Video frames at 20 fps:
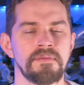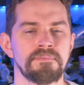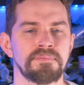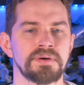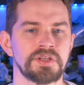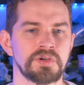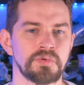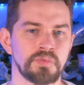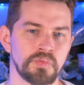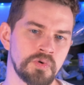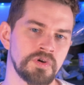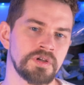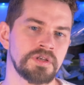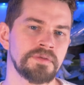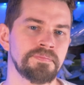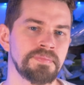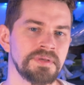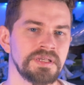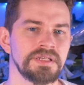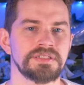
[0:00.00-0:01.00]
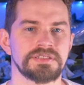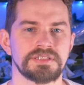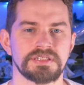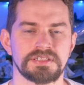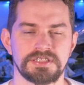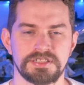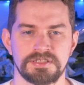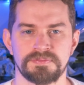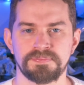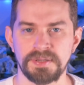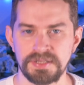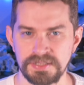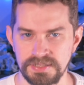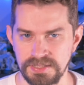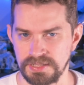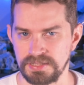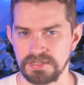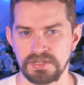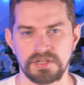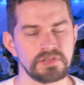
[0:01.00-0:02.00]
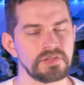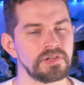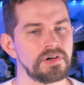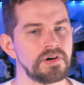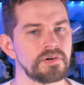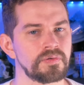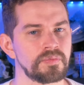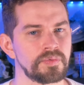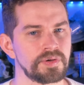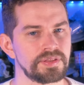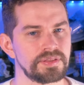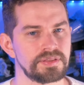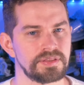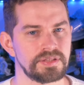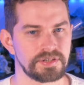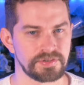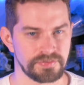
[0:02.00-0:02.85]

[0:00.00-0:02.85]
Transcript: but it would be suspended along with the